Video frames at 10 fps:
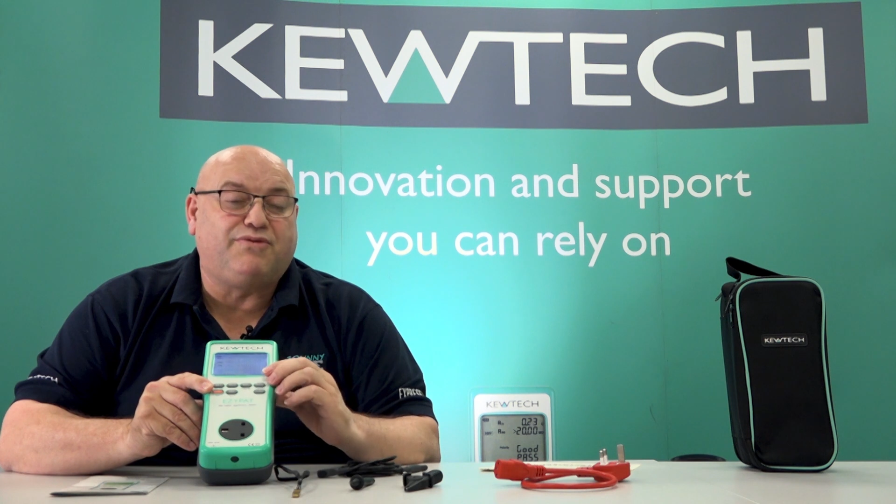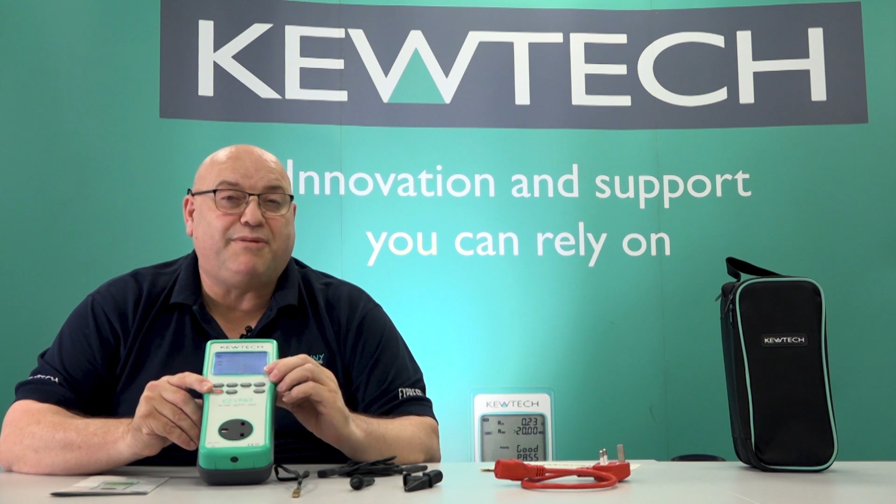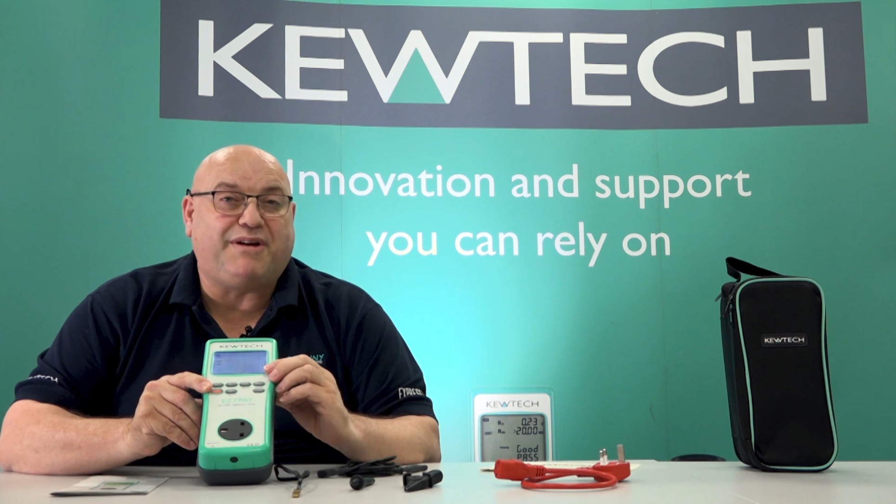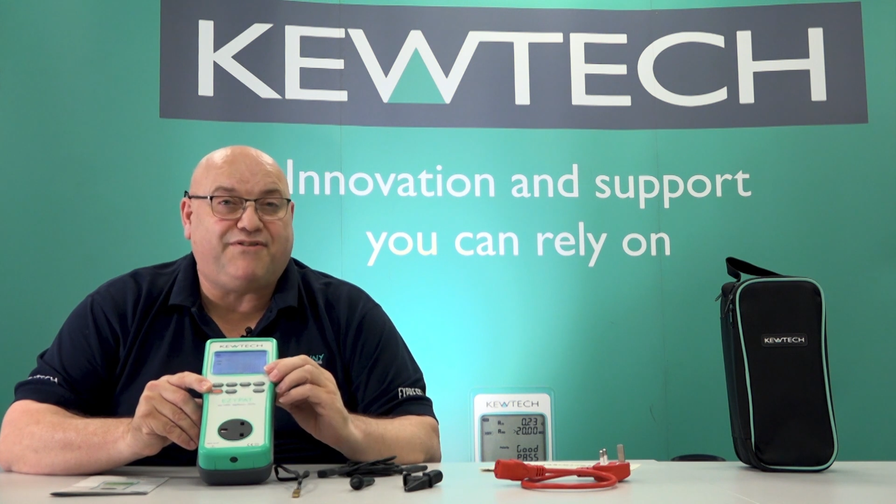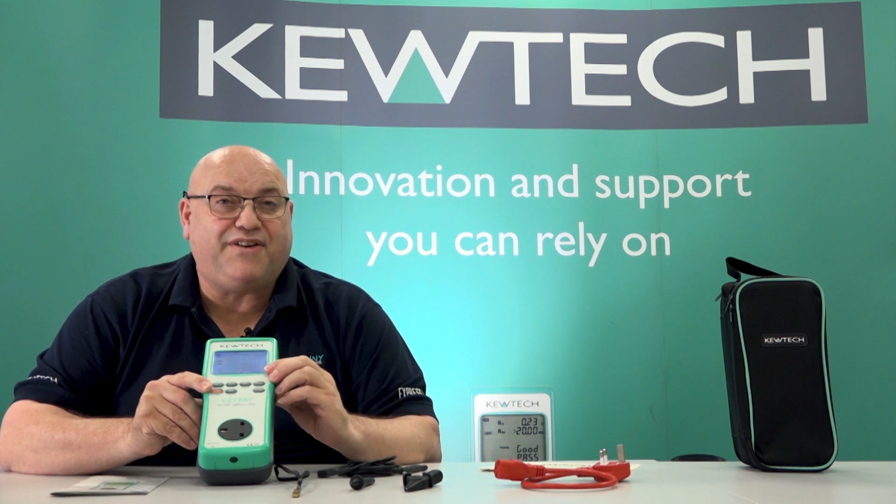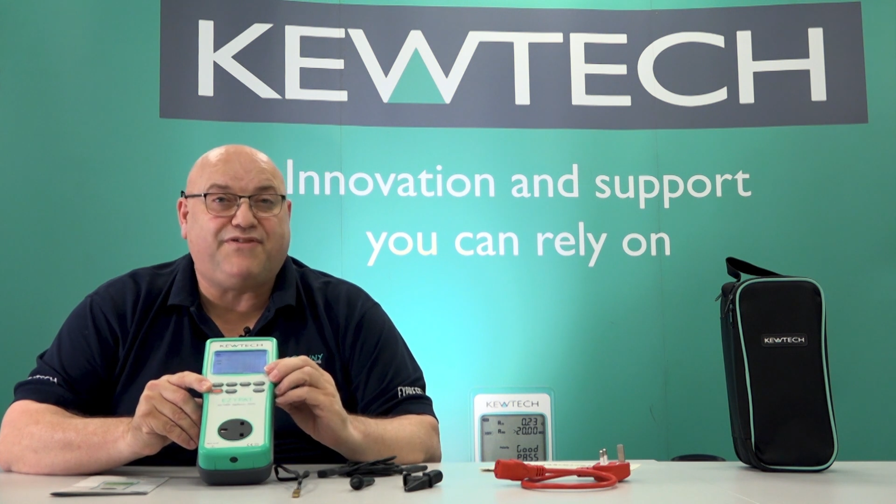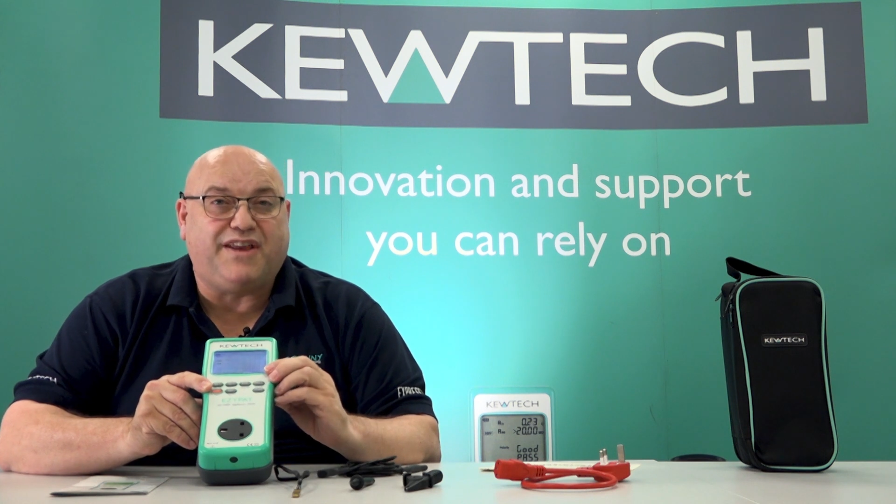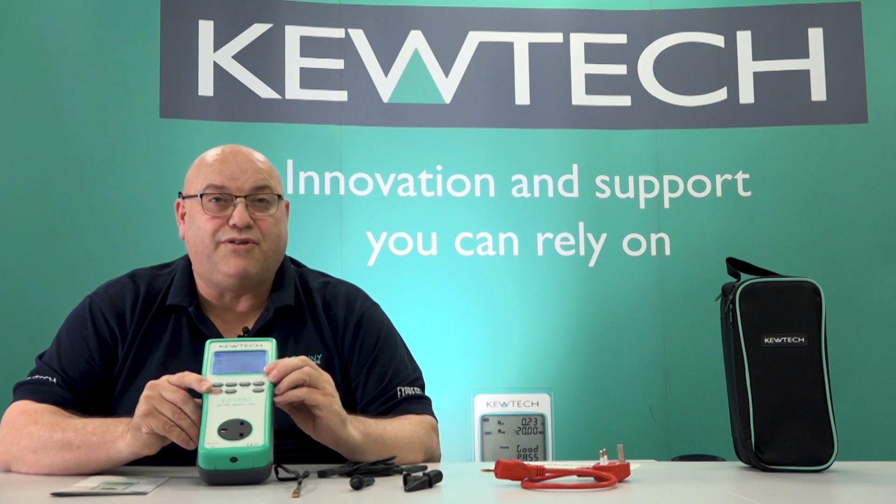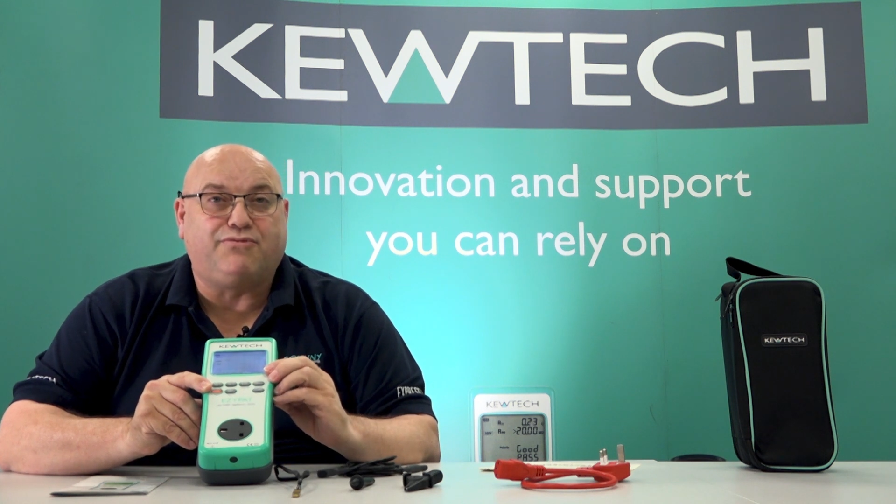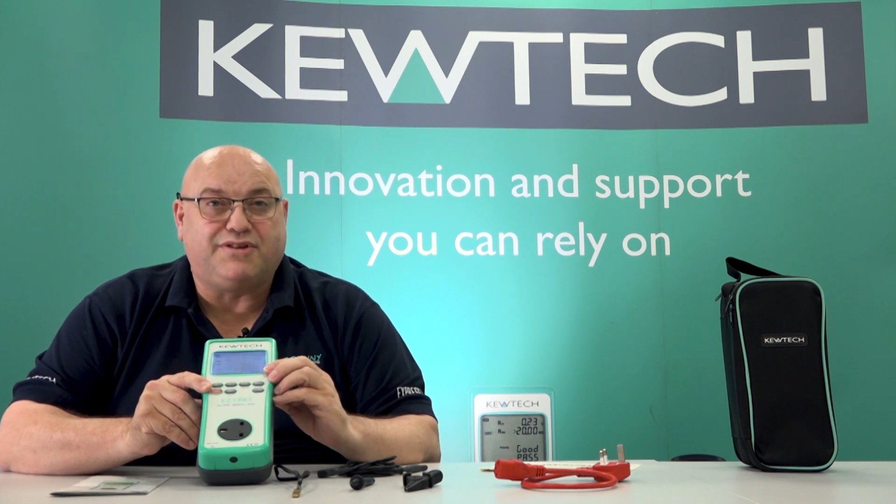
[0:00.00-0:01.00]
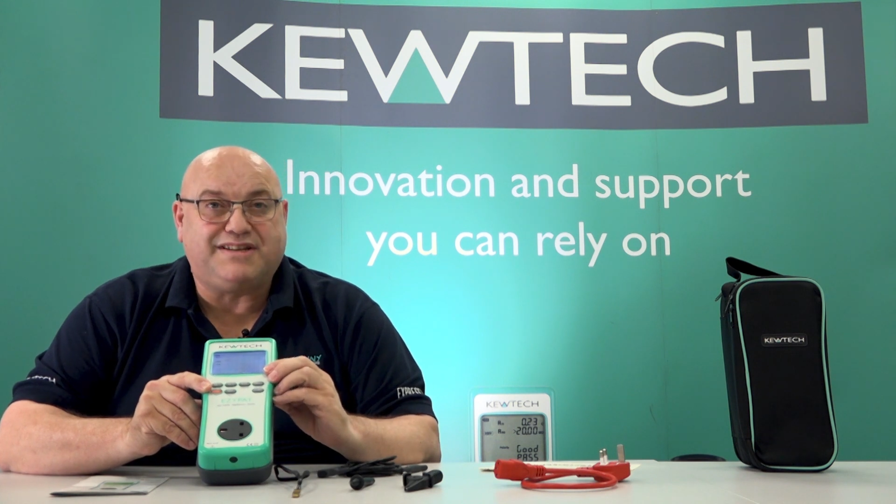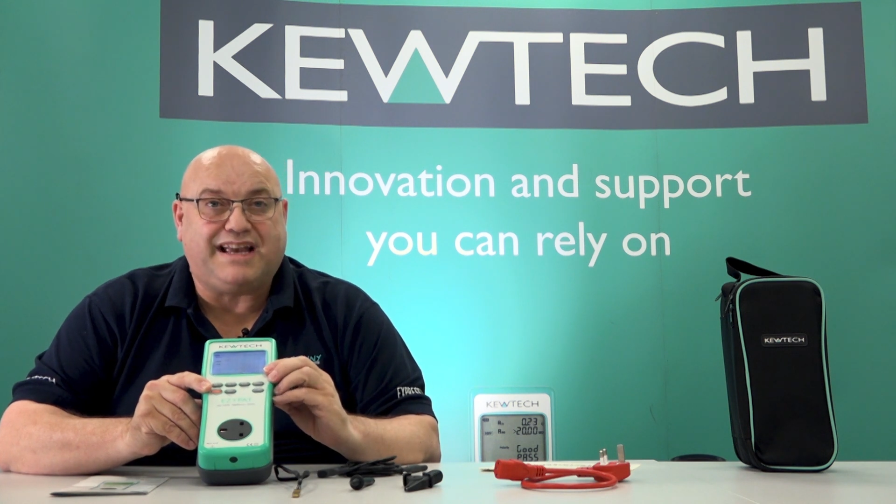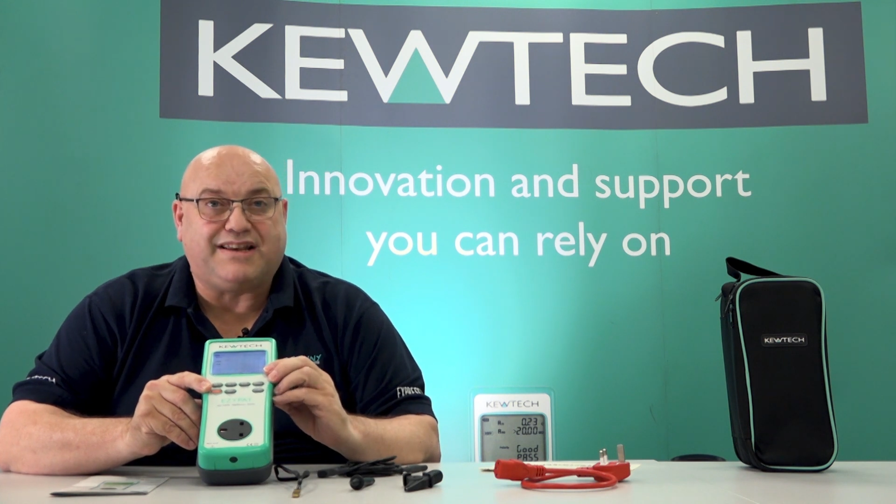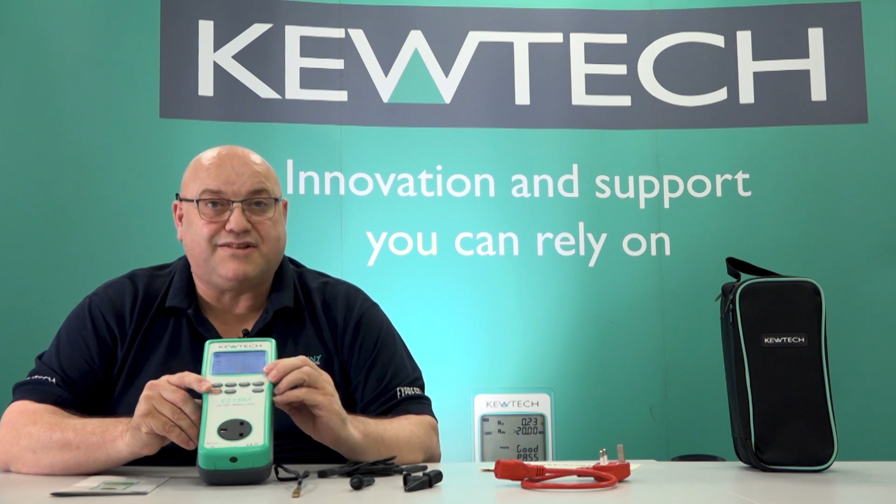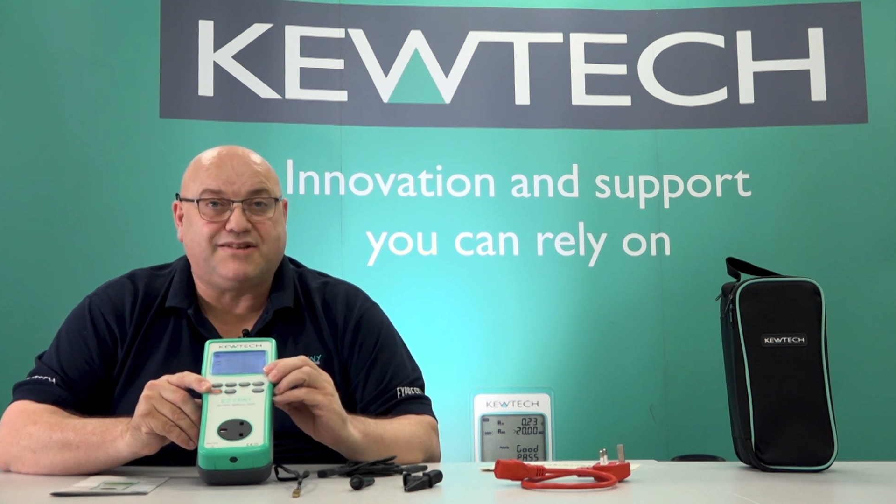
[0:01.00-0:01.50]
run about 1500
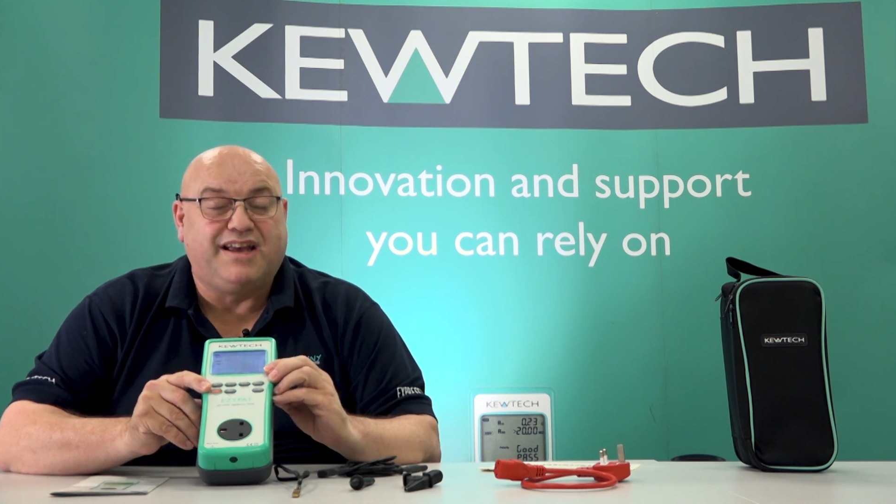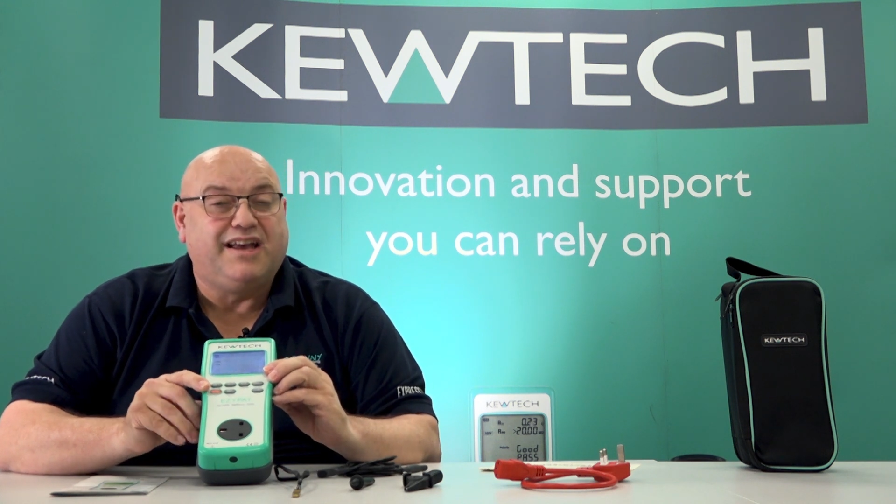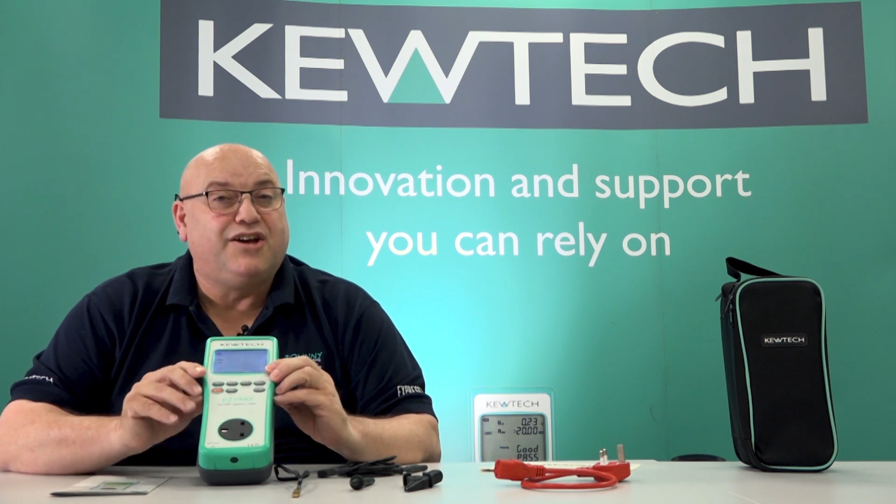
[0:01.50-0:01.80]
tests,